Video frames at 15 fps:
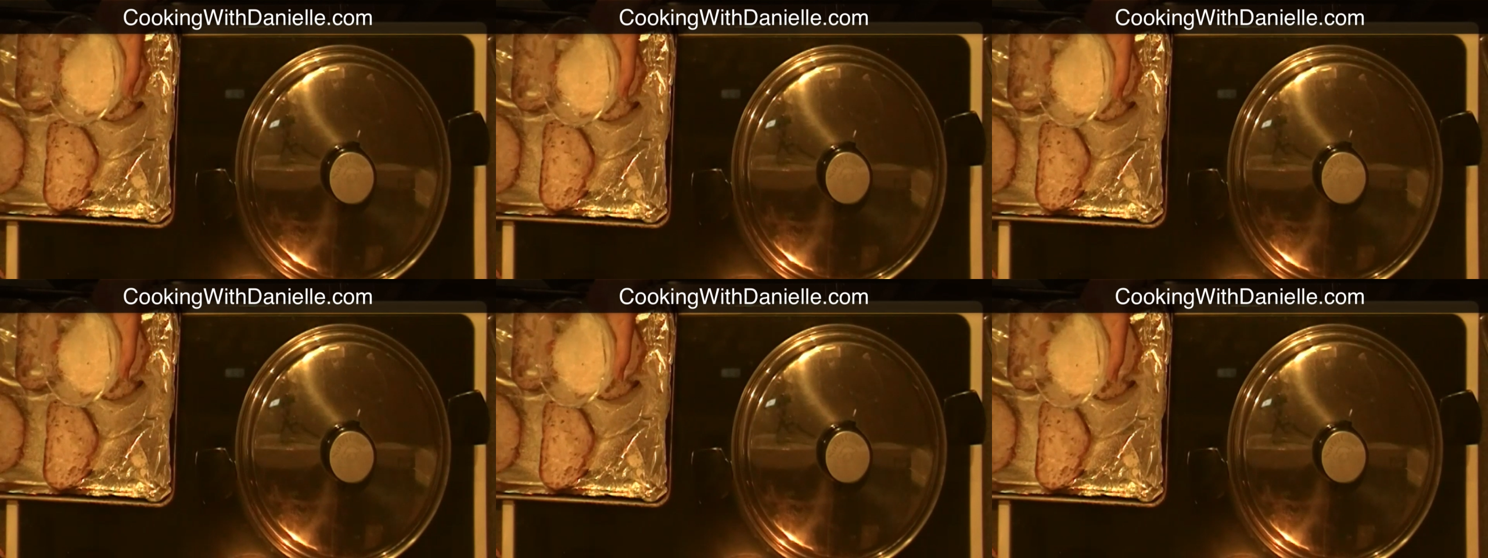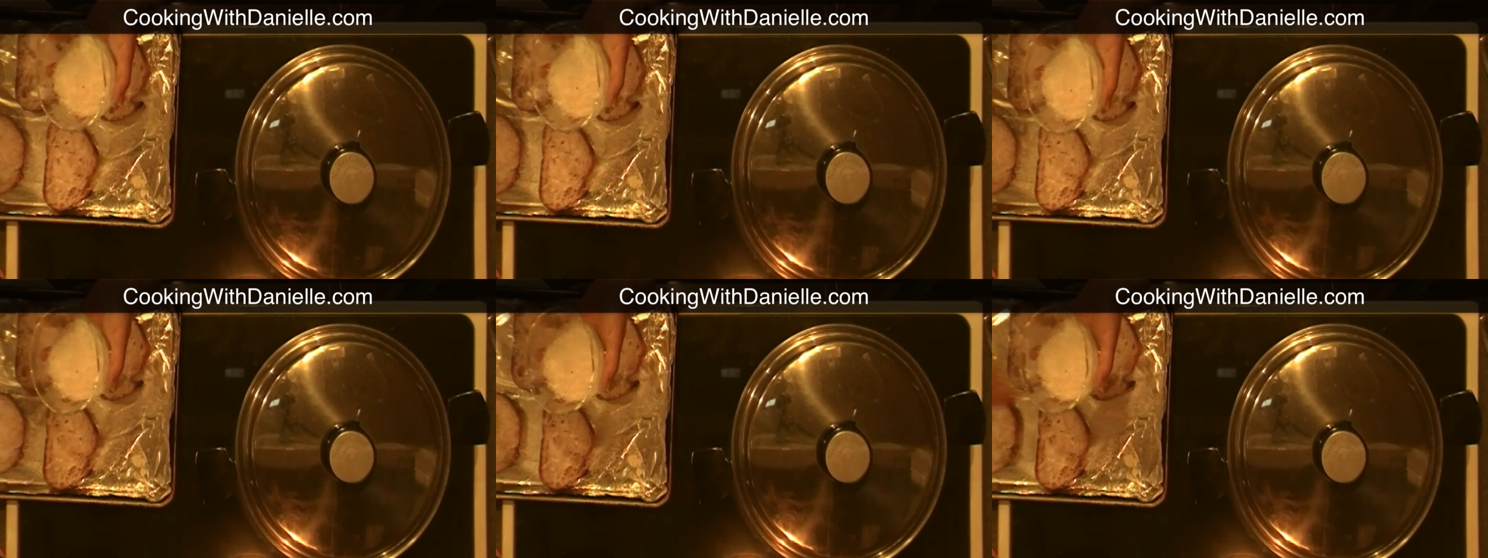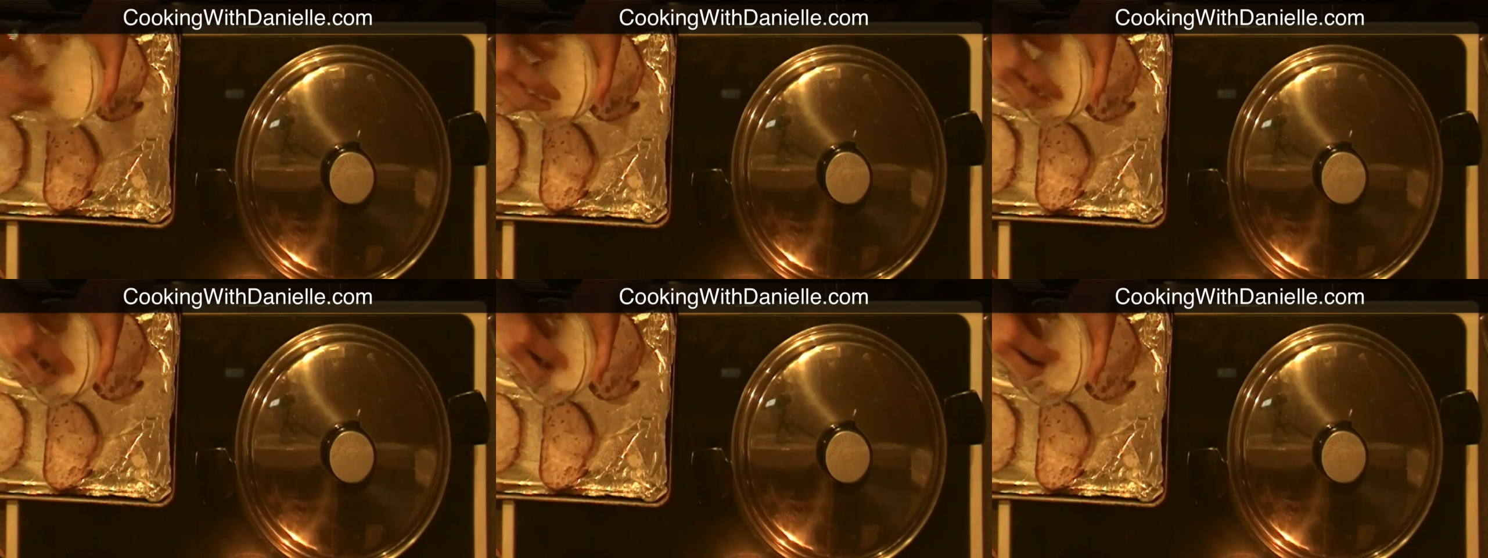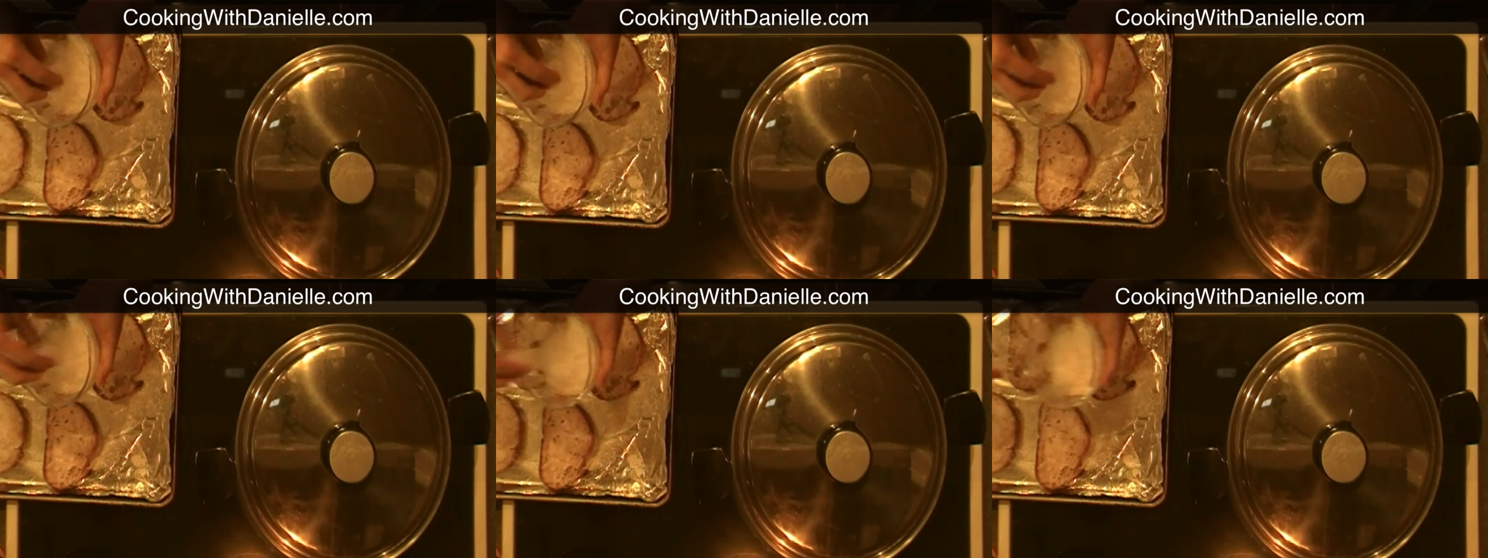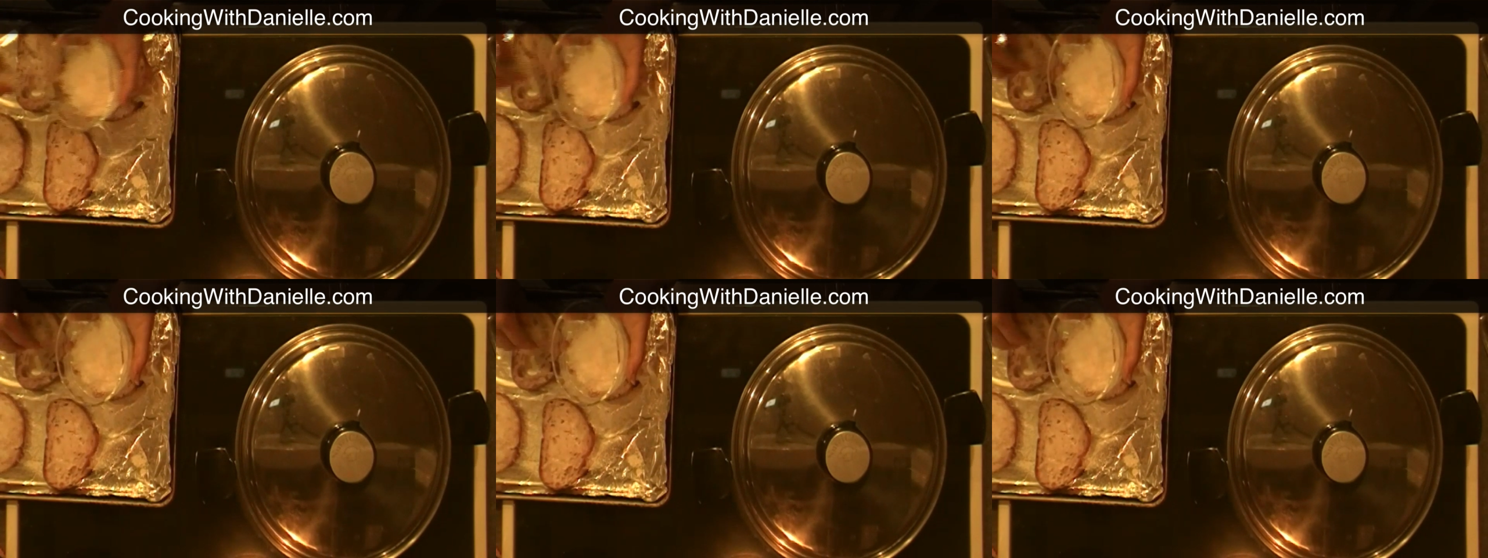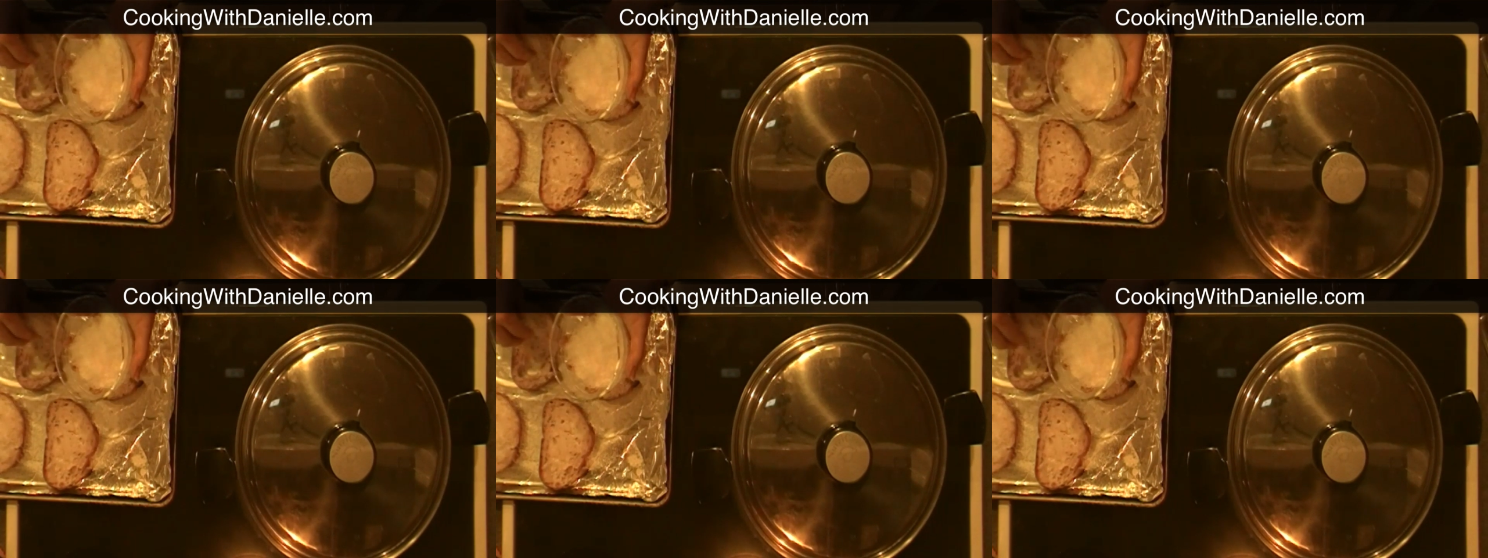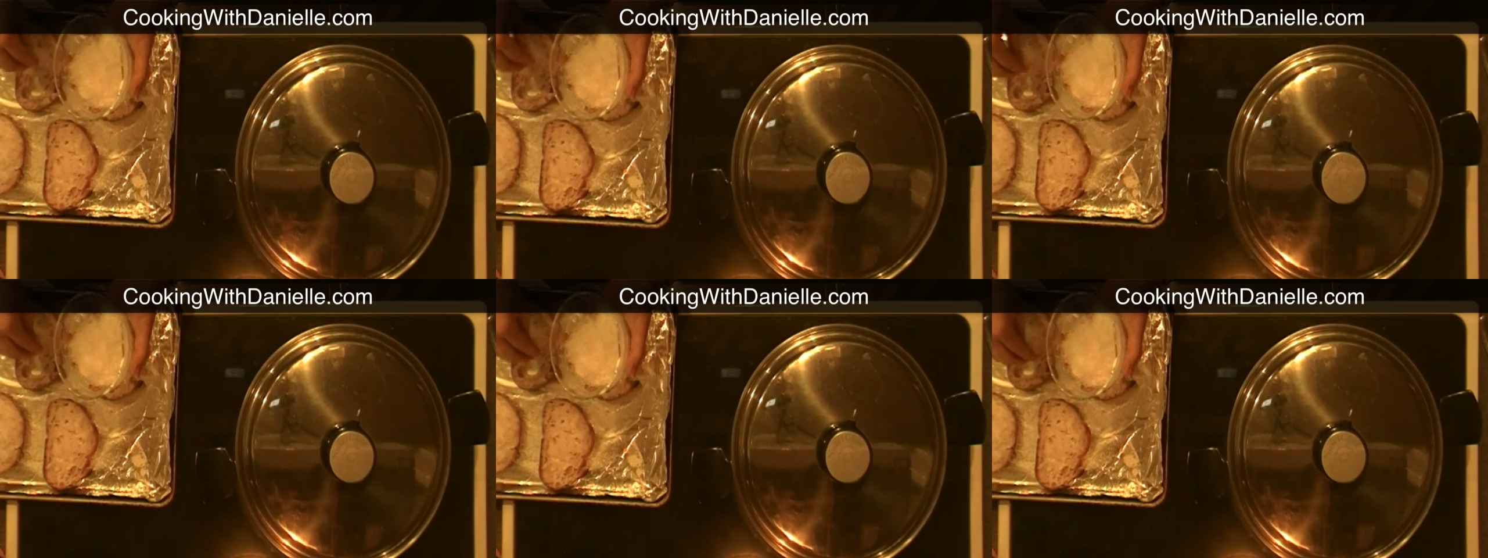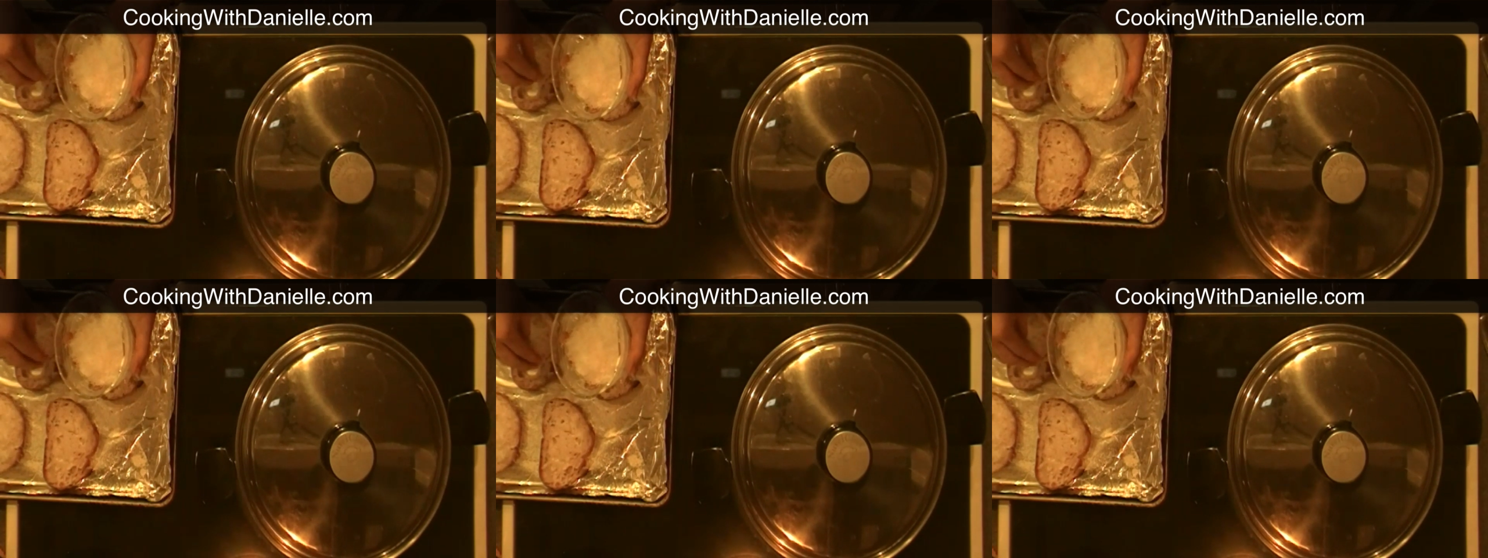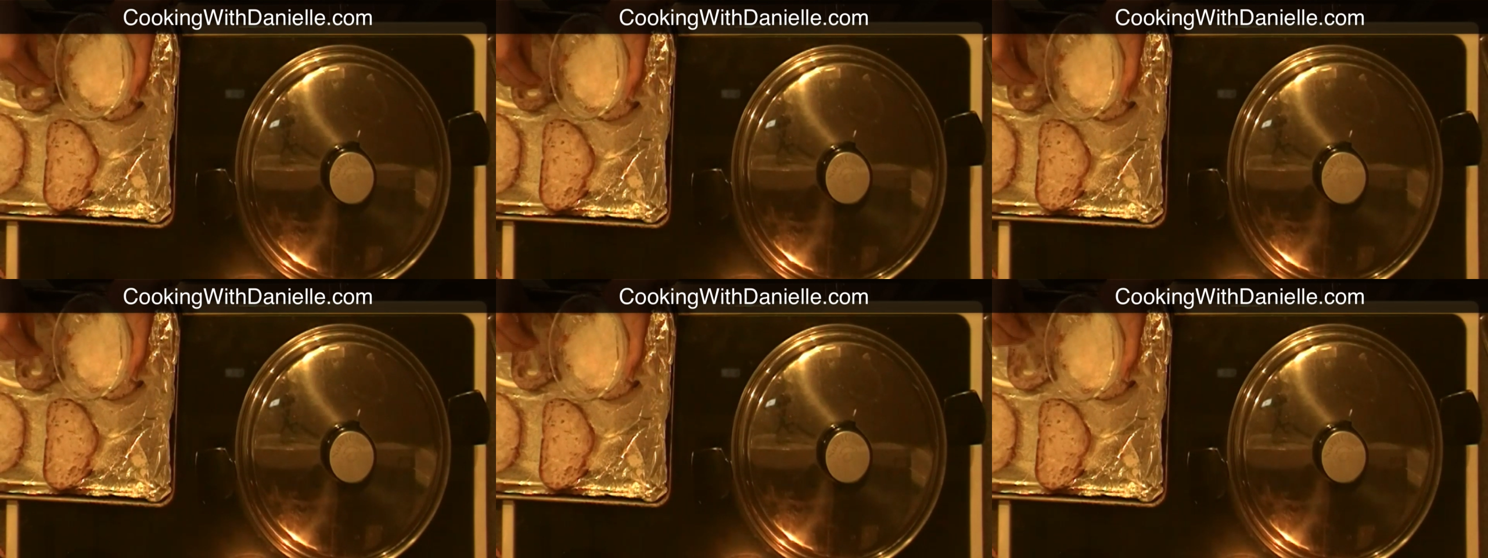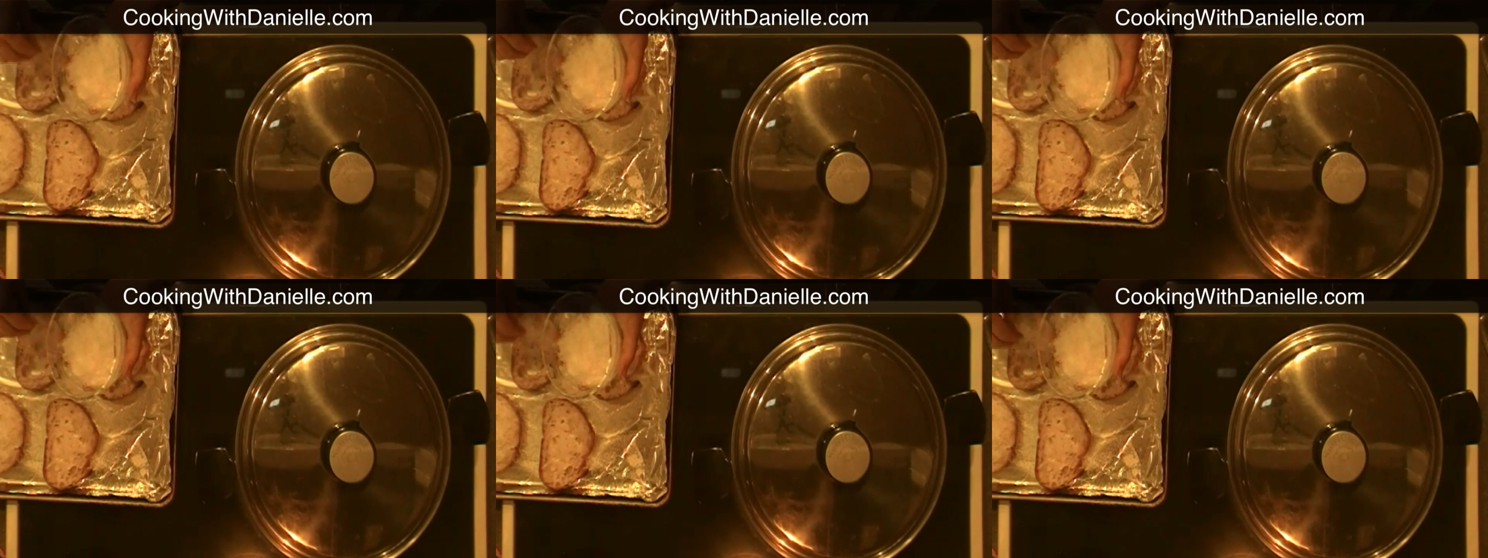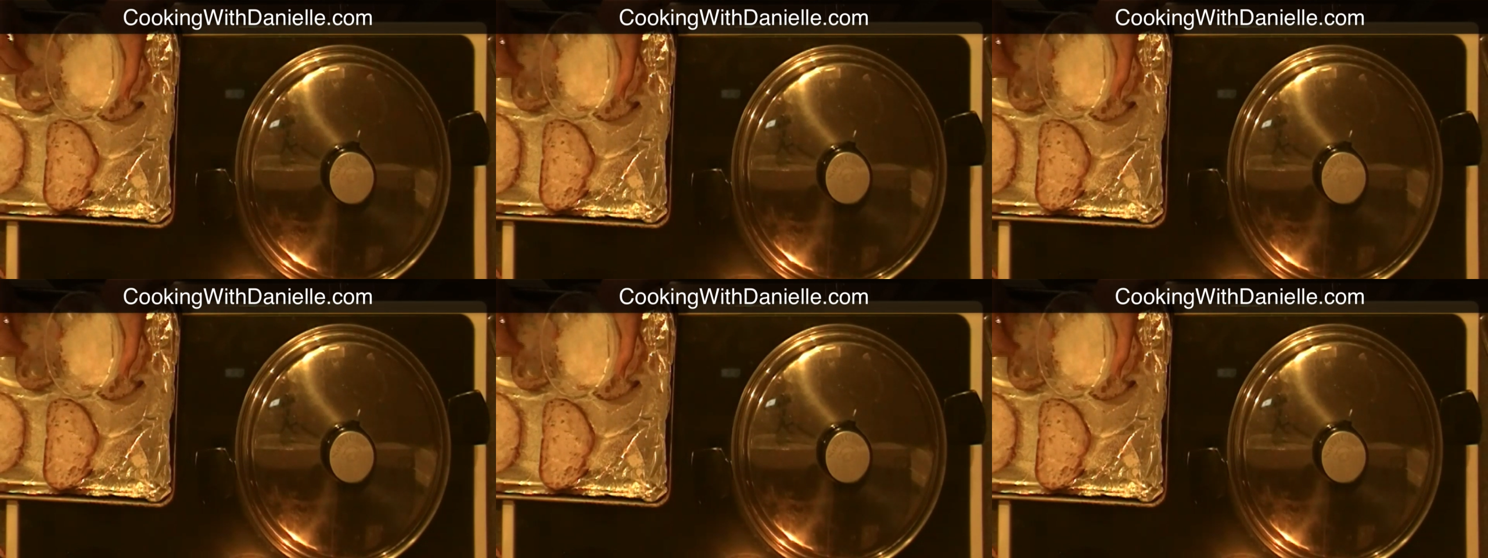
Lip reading: [unreadable: no face in view]